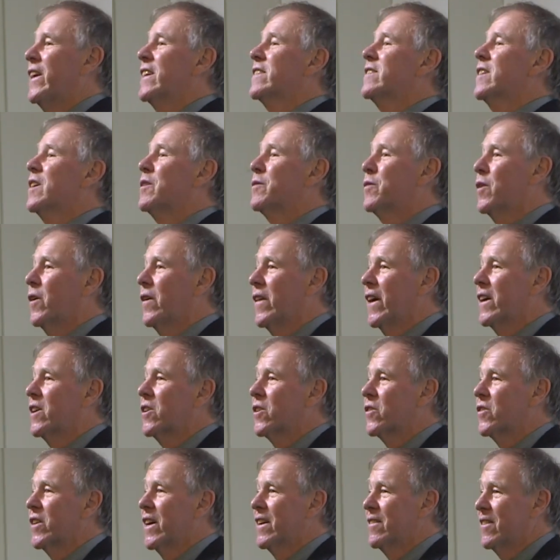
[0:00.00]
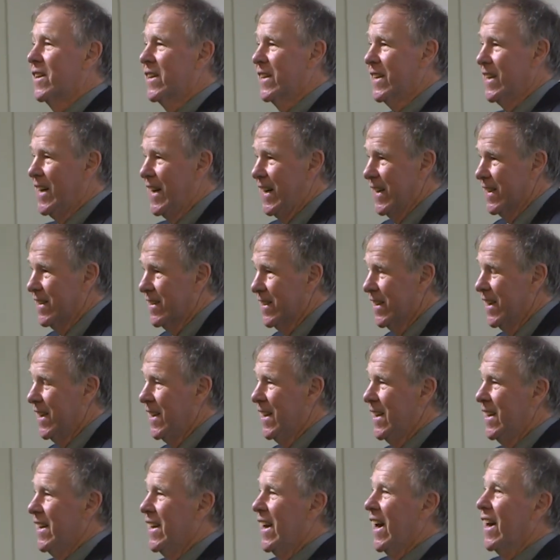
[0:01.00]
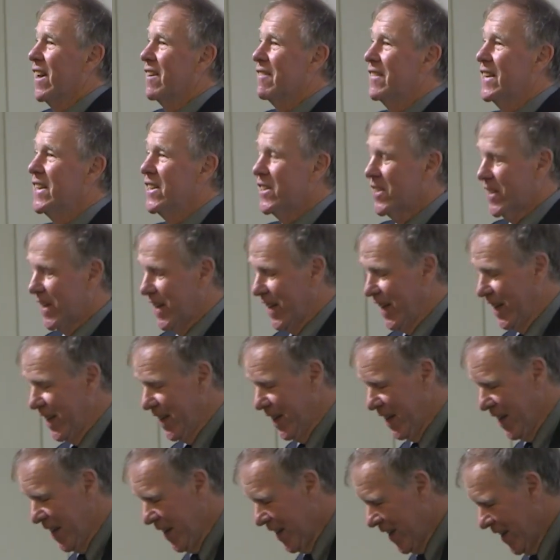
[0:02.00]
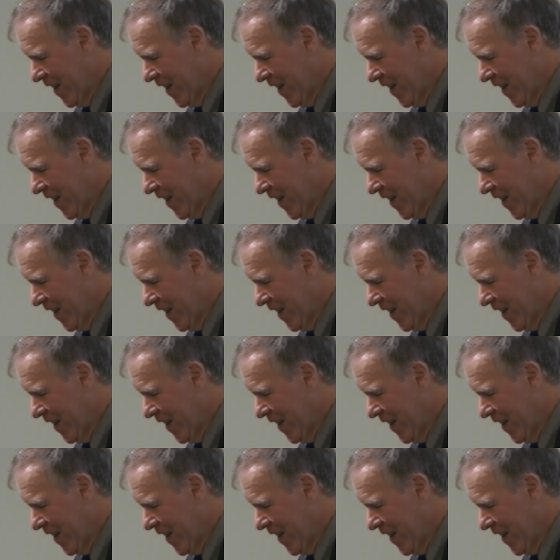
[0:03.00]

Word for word: That's how far they could travel at night. And eventually,